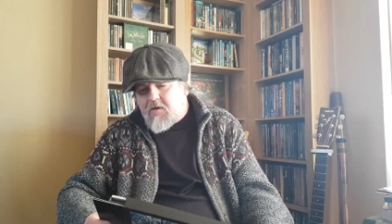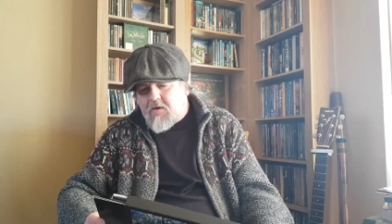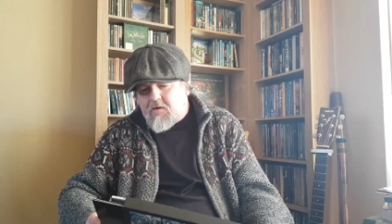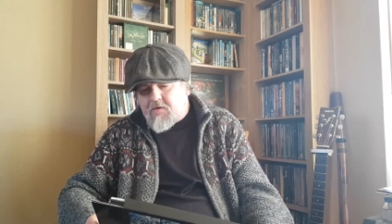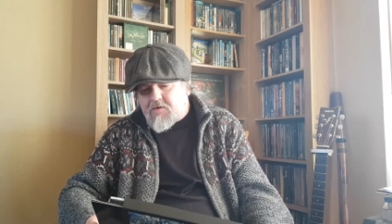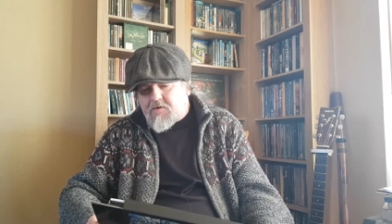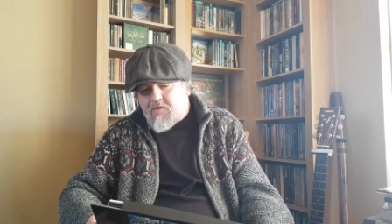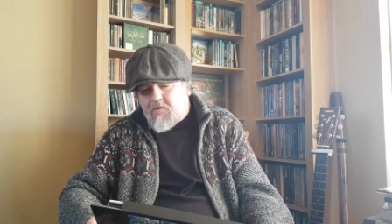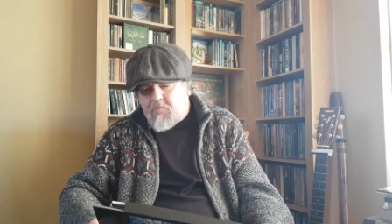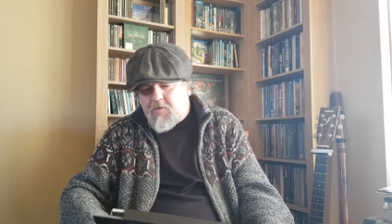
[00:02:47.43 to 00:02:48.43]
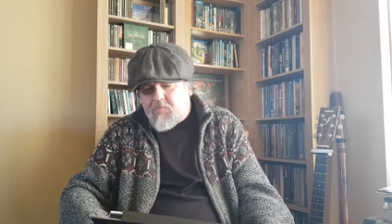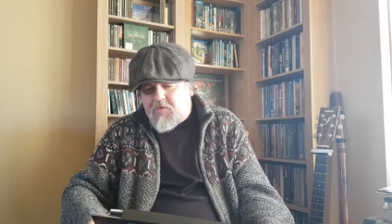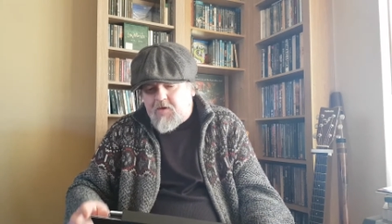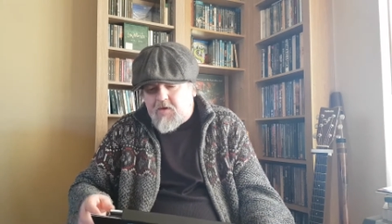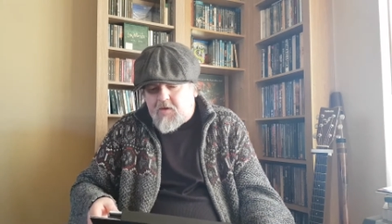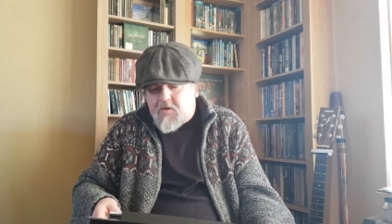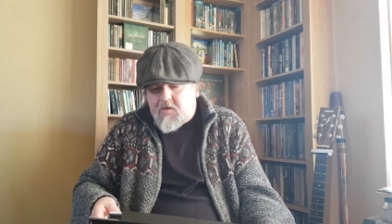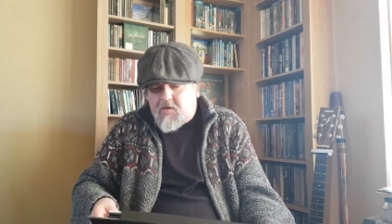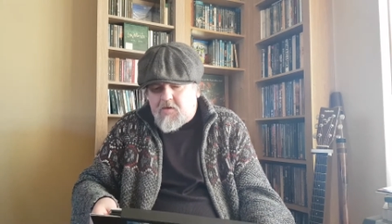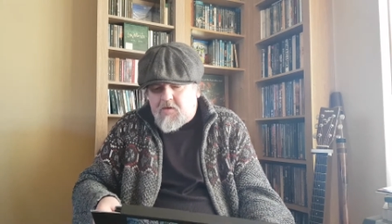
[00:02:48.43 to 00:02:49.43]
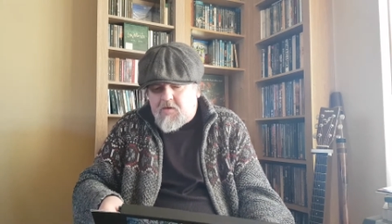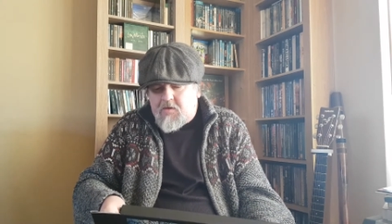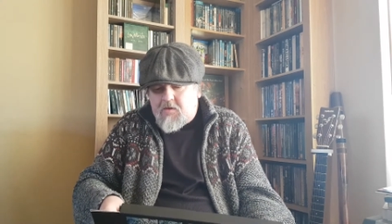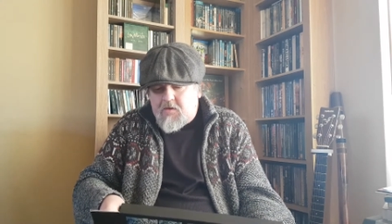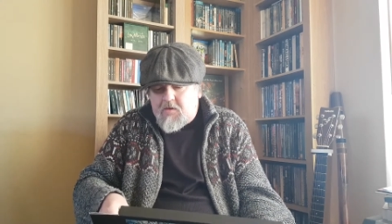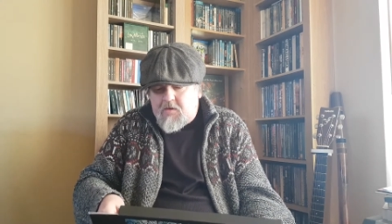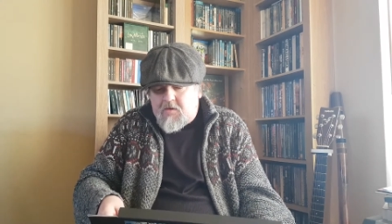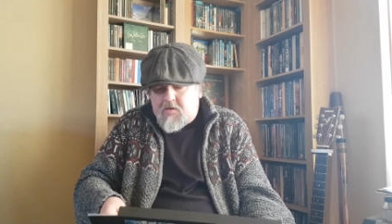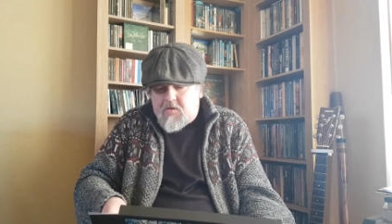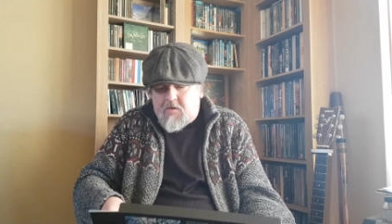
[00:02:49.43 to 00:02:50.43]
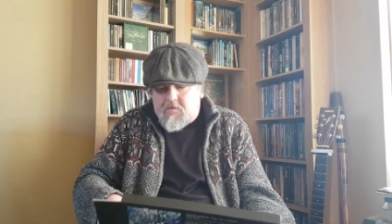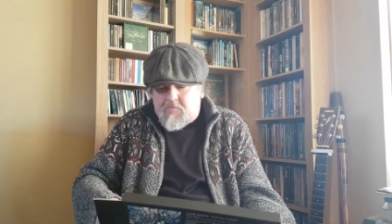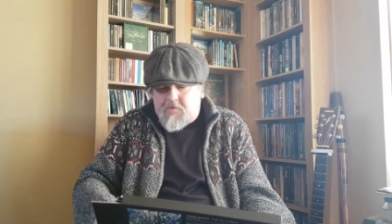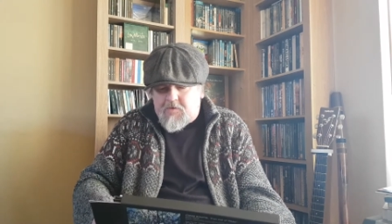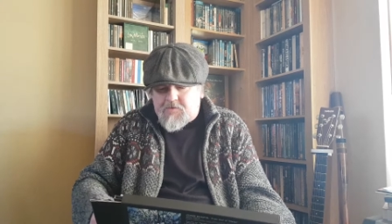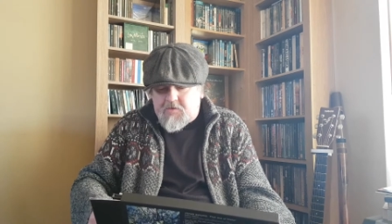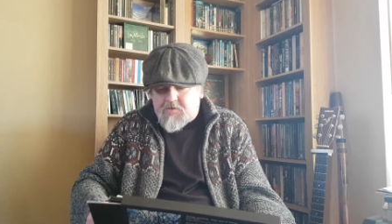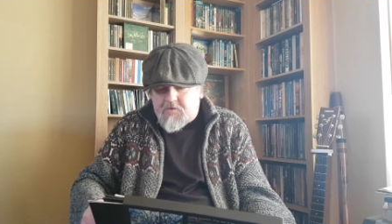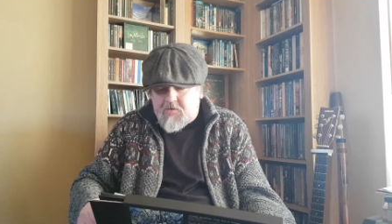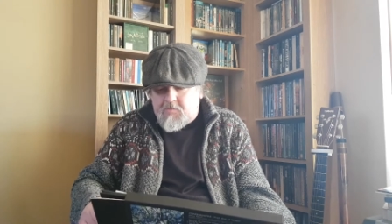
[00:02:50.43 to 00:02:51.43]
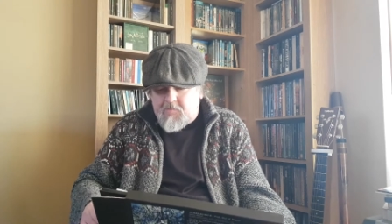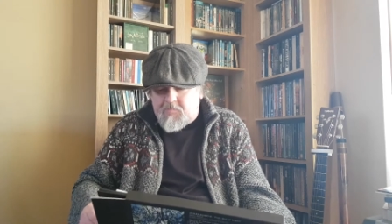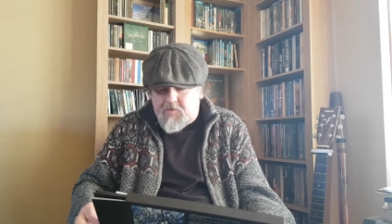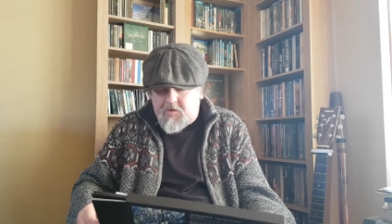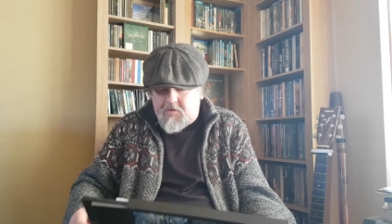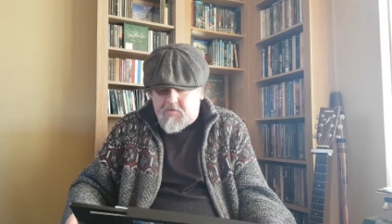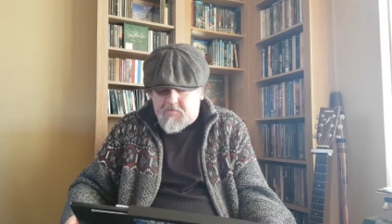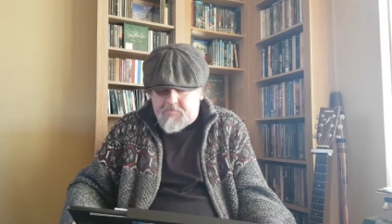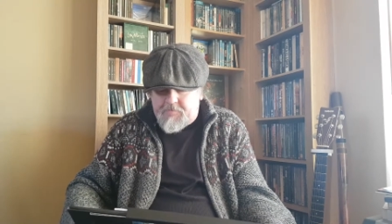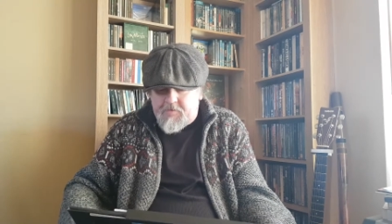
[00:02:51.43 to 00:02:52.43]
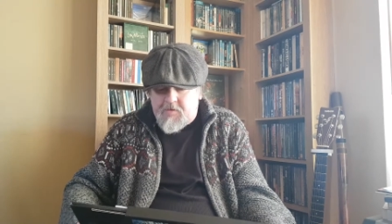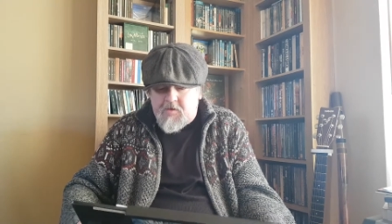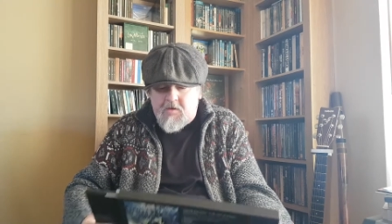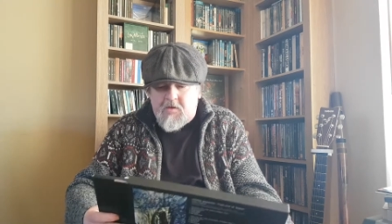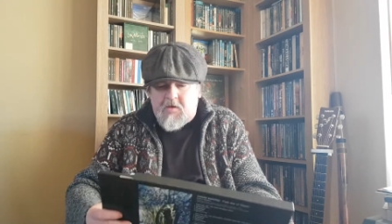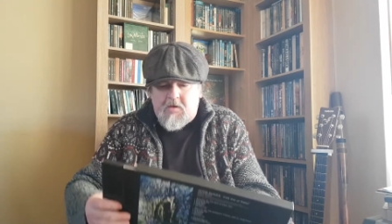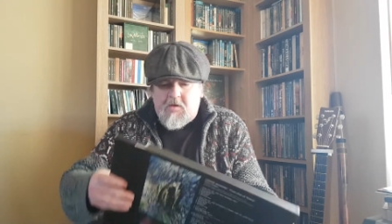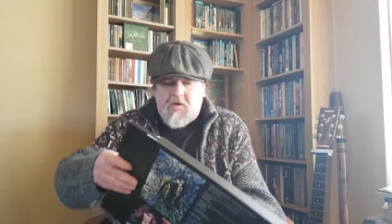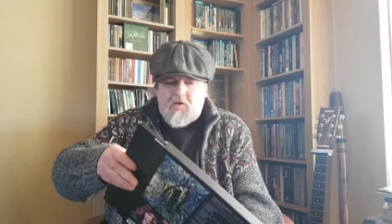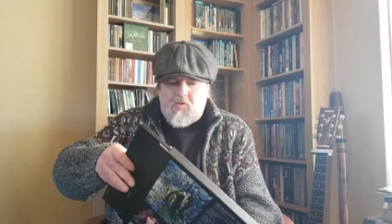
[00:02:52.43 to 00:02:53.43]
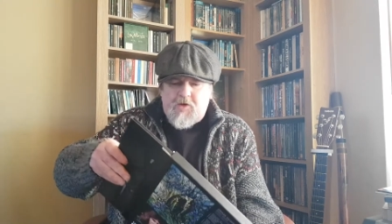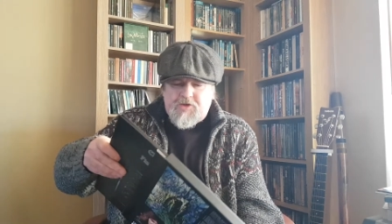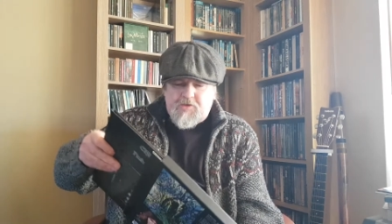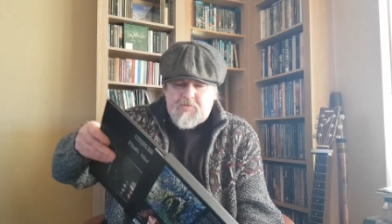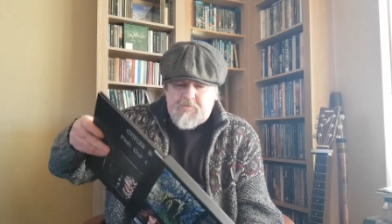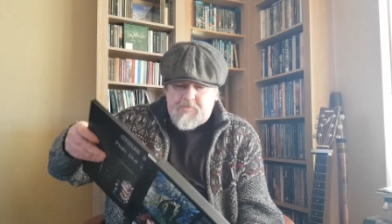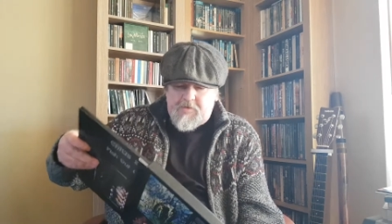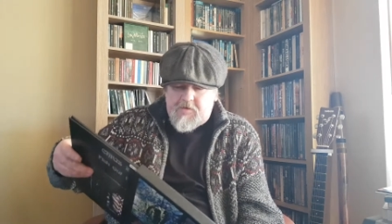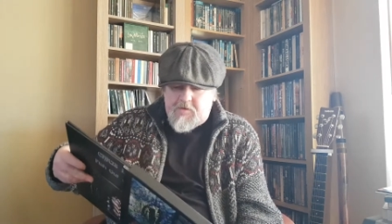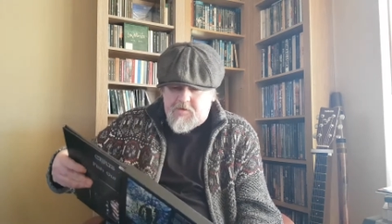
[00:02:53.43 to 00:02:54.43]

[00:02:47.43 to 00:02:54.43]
I'm going to start with the first I'll start with the original, if